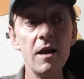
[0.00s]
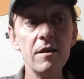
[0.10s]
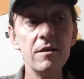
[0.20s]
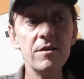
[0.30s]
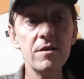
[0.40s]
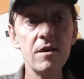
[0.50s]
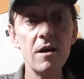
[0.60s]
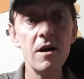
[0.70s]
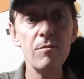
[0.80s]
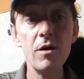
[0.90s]
and
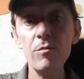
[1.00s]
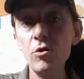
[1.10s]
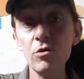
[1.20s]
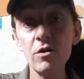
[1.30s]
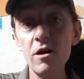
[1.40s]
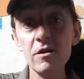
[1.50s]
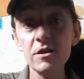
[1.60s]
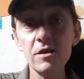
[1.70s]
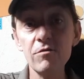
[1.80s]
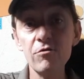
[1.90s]
I'm not
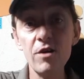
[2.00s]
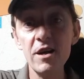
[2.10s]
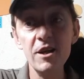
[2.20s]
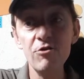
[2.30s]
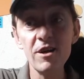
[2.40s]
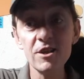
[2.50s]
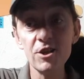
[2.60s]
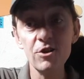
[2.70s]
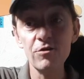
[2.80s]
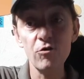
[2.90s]
asking for any
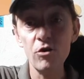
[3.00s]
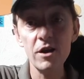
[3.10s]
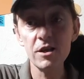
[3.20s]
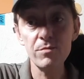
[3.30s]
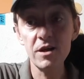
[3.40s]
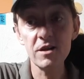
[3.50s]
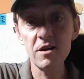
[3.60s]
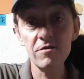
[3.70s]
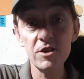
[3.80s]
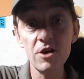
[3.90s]
gratitude for it. It's because
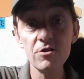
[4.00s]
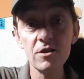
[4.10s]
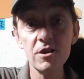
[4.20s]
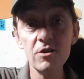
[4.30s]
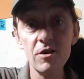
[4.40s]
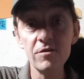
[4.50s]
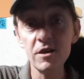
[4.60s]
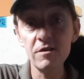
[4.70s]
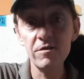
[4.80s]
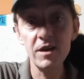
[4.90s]
I've chosen to do it. I've
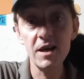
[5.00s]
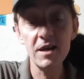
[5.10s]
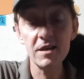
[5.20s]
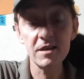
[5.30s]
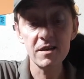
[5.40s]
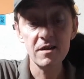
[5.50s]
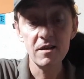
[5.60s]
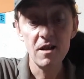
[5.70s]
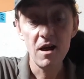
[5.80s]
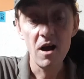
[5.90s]
done it for years.
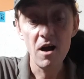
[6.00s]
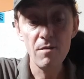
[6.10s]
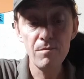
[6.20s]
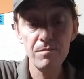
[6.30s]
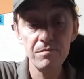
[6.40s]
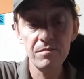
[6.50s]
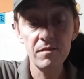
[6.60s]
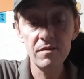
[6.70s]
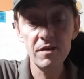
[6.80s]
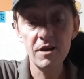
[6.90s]
You
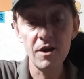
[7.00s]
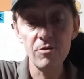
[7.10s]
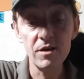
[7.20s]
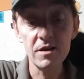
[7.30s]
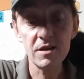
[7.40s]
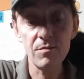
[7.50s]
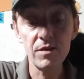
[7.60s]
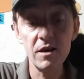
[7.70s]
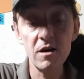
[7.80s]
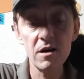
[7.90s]
know, it's
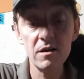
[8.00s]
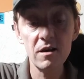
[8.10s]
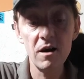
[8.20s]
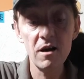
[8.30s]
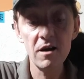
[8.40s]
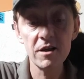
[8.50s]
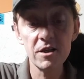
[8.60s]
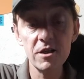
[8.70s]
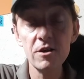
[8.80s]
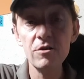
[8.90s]
something I like
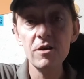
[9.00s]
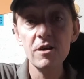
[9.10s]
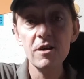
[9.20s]
to do,